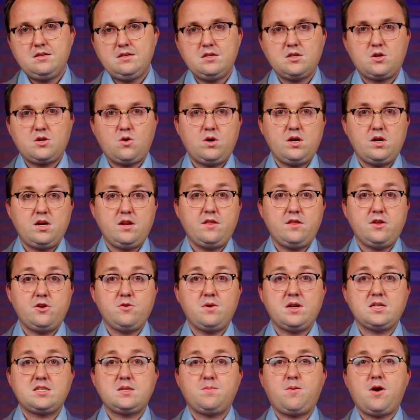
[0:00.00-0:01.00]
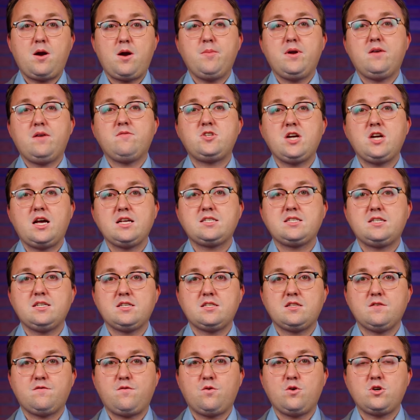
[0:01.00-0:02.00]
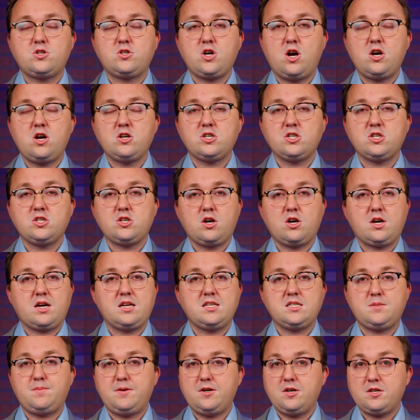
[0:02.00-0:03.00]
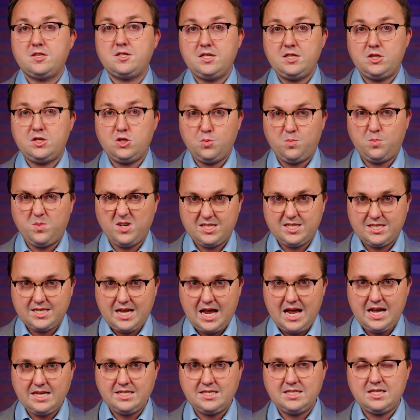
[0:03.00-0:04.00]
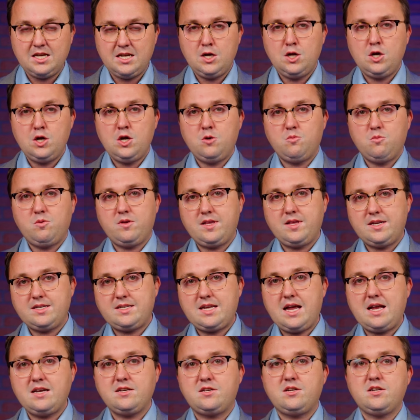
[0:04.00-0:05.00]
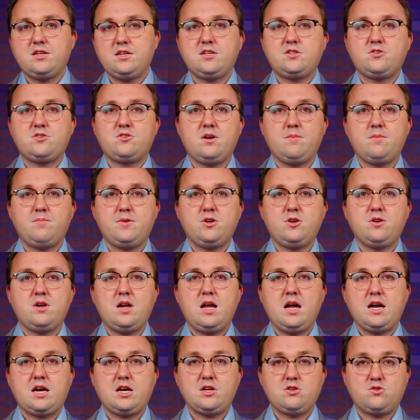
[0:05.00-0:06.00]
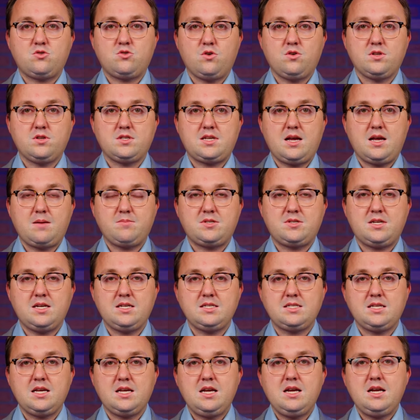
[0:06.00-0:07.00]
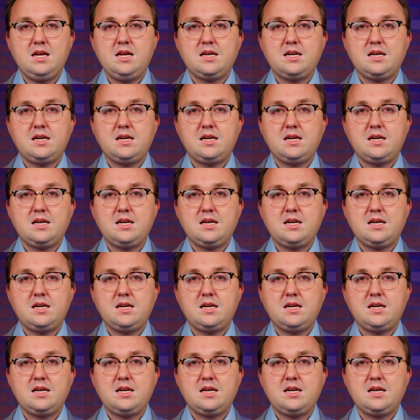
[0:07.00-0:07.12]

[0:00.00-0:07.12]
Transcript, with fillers: According to the U.S. Department of Justice, the four charges are conspiracy to possess with intent to distribute a controlled substance,